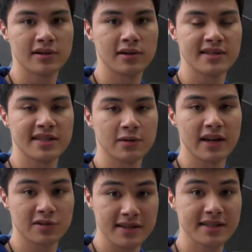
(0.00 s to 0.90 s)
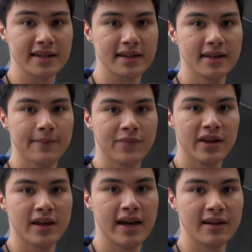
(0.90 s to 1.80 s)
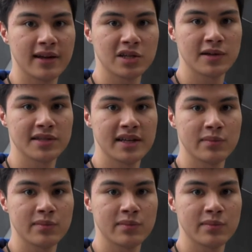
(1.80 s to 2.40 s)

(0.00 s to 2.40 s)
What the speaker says: turns into electricity, and electricity